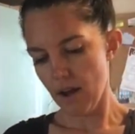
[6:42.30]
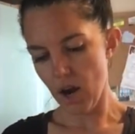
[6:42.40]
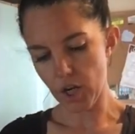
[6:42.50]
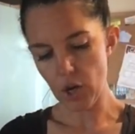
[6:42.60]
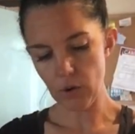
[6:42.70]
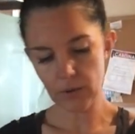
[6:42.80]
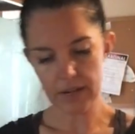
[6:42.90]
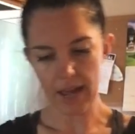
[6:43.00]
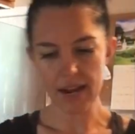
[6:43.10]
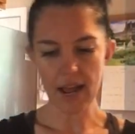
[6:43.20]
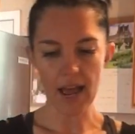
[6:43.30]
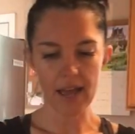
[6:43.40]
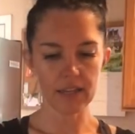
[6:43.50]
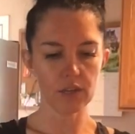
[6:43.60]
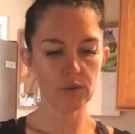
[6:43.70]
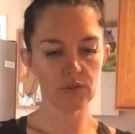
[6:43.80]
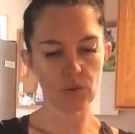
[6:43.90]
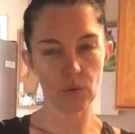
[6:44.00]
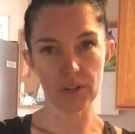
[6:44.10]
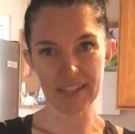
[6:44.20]
our coconut. I use
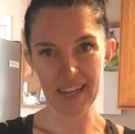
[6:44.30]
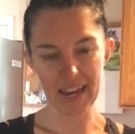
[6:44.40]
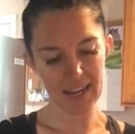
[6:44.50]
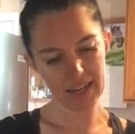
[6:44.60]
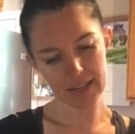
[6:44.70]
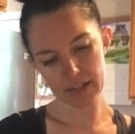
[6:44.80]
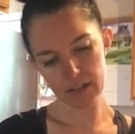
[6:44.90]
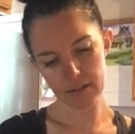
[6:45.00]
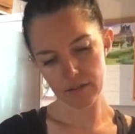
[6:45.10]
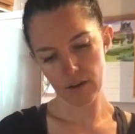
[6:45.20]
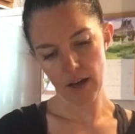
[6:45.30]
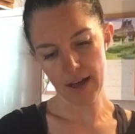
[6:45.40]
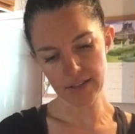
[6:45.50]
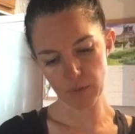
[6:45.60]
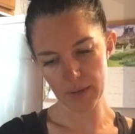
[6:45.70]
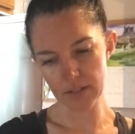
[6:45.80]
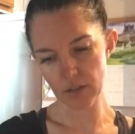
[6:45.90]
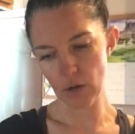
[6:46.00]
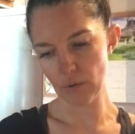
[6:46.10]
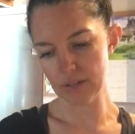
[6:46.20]
organic unsweetened
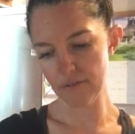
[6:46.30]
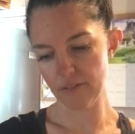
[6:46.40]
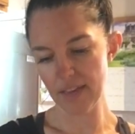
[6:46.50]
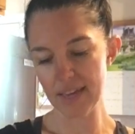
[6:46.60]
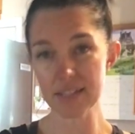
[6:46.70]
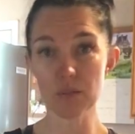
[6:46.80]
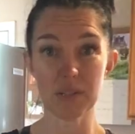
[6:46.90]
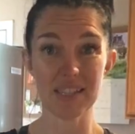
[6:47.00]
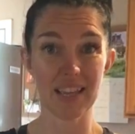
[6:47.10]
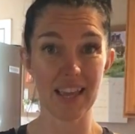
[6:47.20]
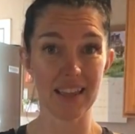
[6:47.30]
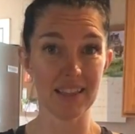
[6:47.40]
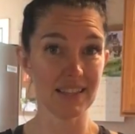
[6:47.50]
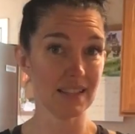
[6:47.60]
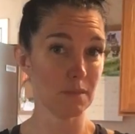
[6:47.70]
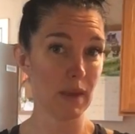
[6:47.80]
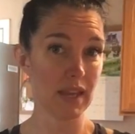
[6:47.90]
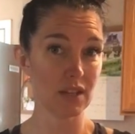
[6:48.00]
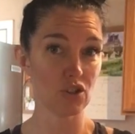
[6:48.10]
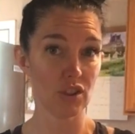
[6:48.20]
coconut flakes. Once again, this is
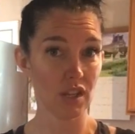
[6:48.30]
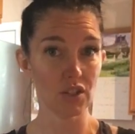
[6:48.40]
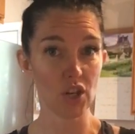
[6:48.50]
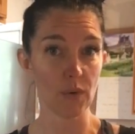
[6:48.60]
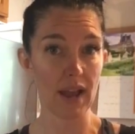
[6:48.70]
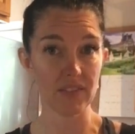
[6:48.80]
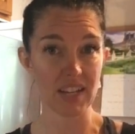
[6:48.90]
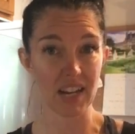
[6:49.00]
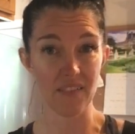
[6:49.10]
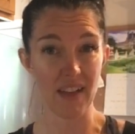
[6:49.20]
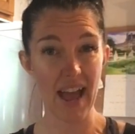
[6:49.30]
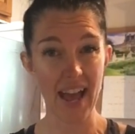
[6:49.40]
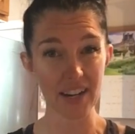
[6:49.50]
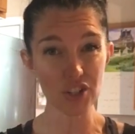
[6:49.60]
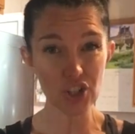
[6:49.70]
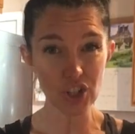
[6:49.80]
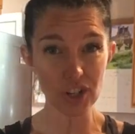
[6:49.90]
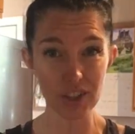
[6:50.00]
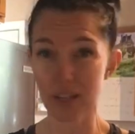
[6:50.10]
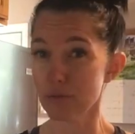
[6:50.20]
making sure that you don't have a ton of added
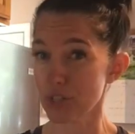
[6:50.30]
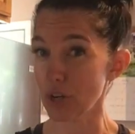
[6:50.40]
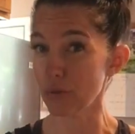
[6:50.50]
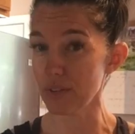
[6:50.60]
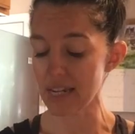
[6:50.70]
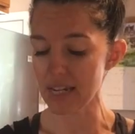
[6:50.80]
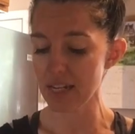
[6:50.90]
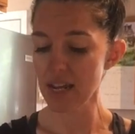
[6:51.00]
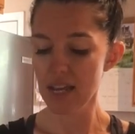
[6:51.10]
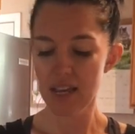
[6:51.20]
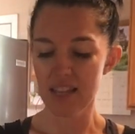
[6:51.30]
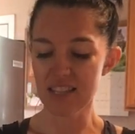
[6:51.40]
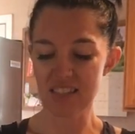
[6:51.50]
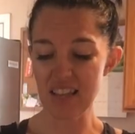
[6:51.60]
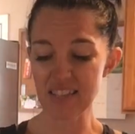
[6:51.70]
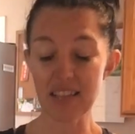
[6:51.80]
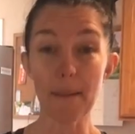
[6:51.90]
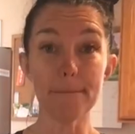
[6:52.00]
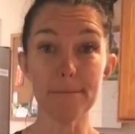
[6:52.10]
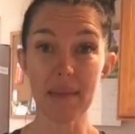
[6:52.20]
sugar that you don't need. This tastes
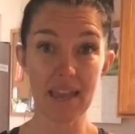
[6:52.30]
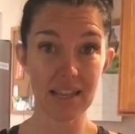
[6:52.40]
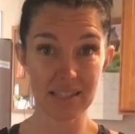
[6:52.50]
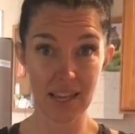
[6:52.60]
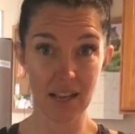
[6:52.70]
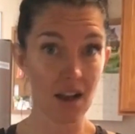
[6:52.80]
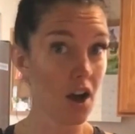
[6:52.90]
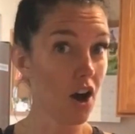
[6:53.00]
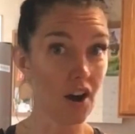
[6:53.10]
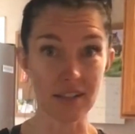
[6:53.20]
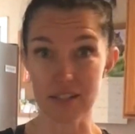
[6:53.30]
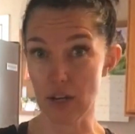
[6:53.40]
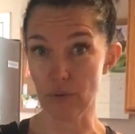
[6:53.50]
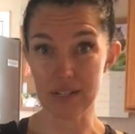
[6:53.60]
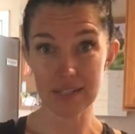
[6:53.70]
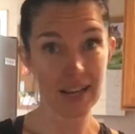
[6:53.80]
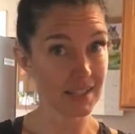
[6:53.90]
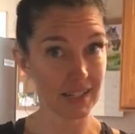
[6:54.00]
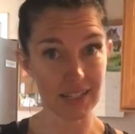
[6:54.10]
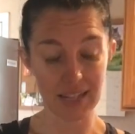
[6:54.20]
amazing on its own. It
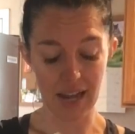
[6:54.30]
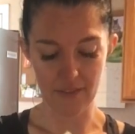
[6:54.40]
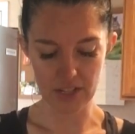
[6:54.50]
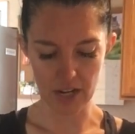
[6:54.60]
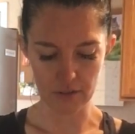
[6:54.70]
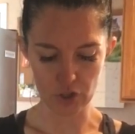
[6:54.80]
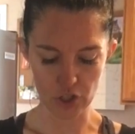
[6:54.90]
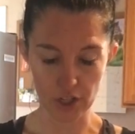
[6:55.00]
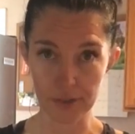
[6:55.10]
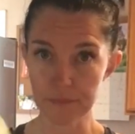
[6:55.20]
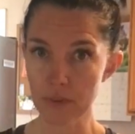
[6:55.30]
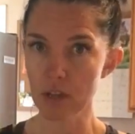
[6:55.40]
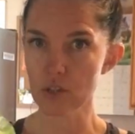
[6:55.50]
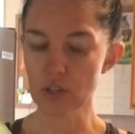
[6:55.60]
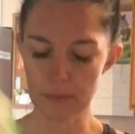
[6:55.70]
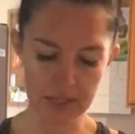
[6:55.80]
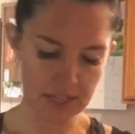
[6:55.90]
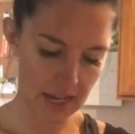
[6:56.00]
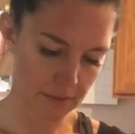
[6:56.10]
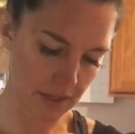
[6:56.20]
doesn't need to have a ton of sugar. So I'm going to
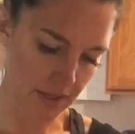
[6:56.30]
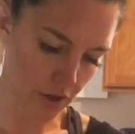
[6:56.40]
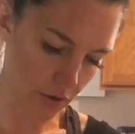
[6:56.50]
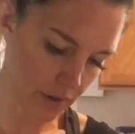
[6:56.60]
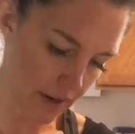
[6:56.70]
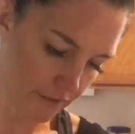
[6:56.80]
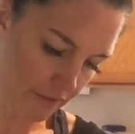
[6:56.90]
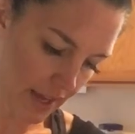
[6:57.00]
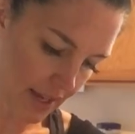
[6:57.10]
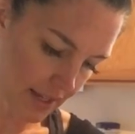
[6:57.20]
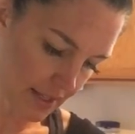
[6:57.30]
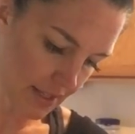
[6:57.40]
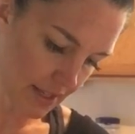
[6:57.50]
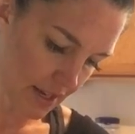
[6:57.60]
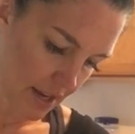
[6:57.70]
take these coconut flakes